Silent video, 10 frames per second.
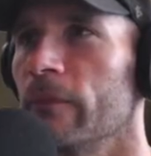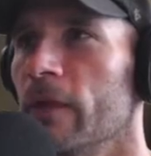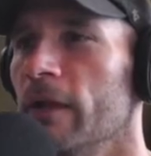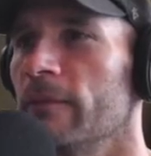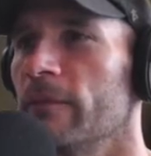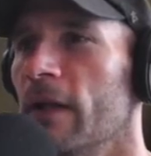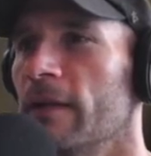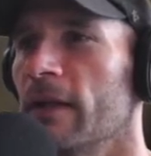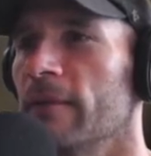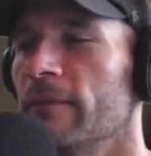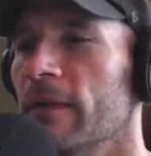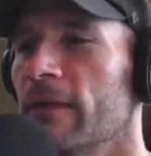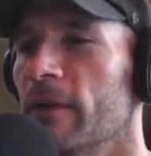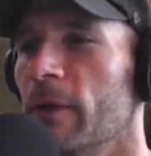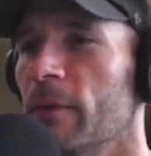Hey, not that.
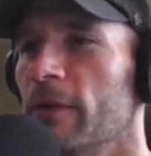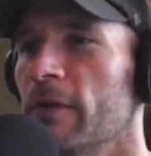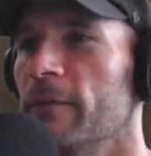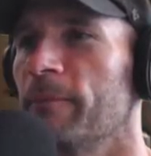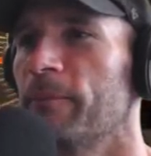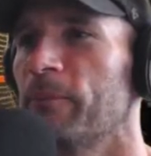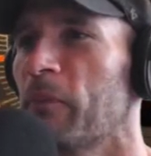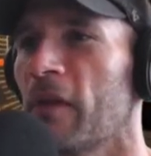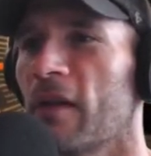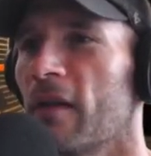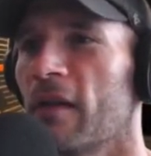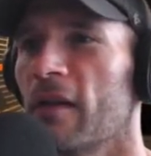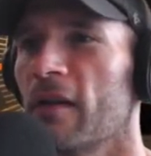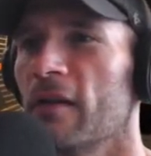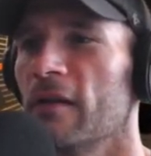That's not what I wanted to do.
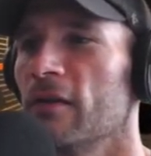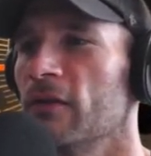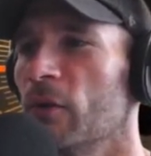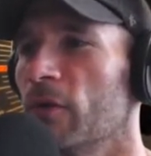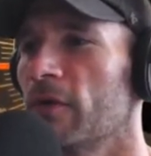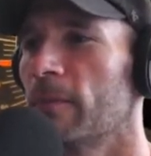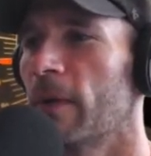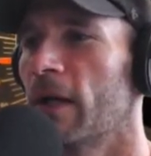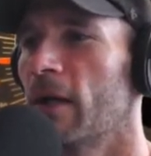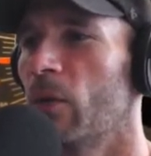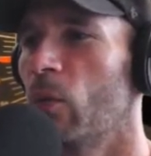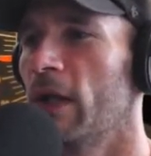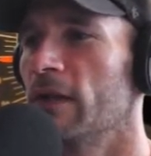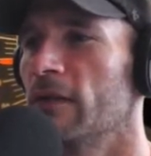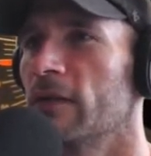Sort by
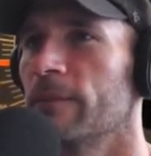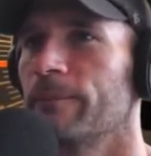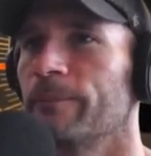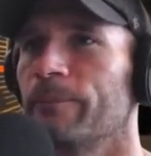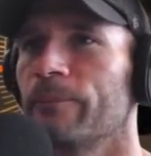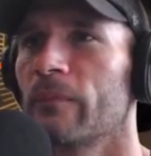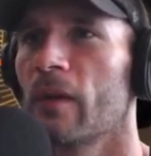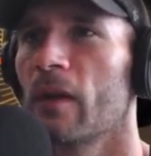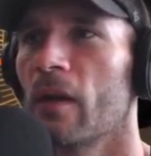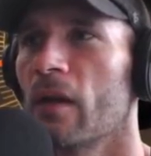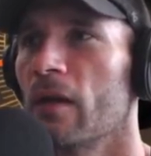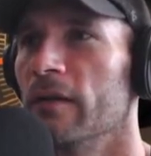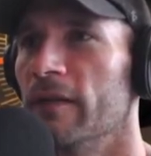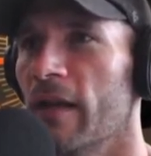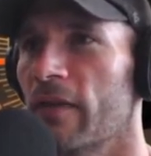weight.
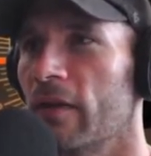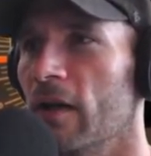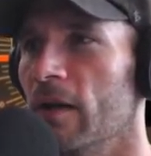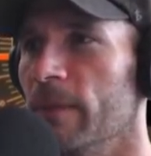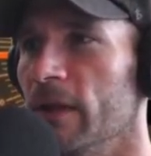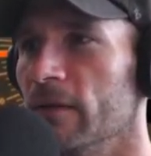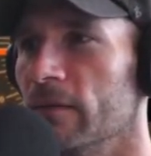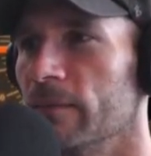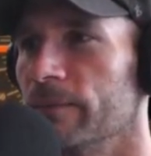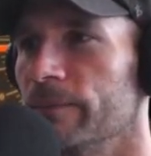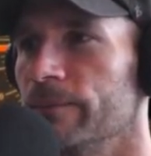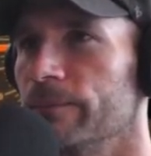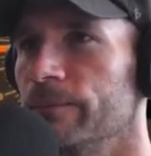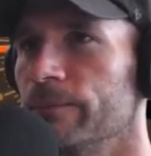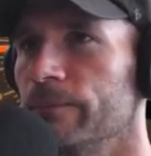Deathclaw meat.
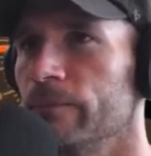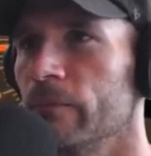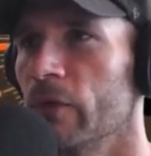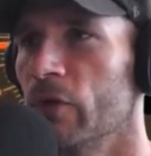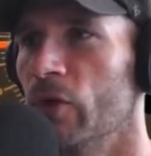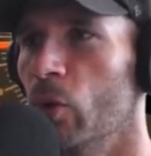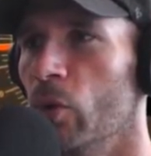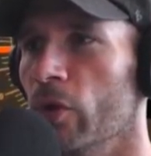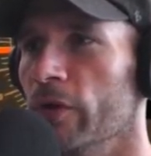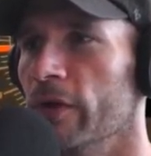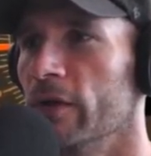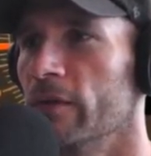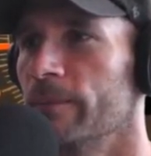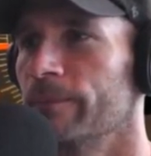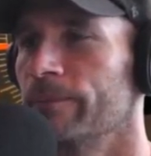Gourd.
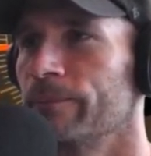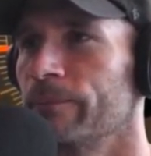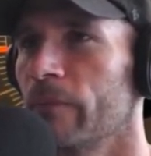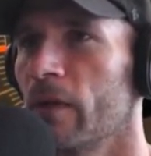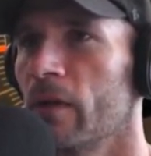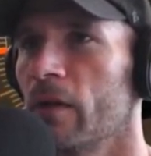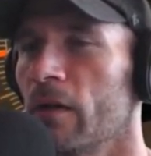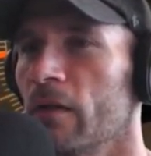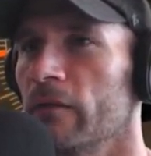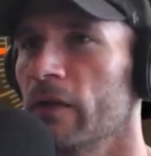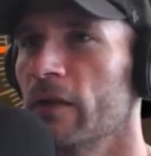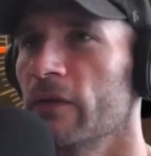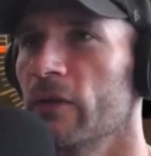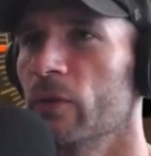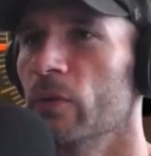Got lots
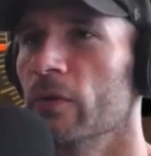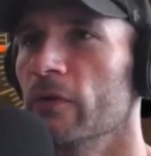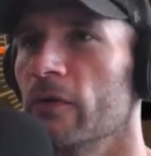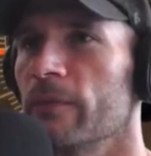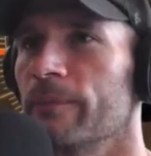of gourds.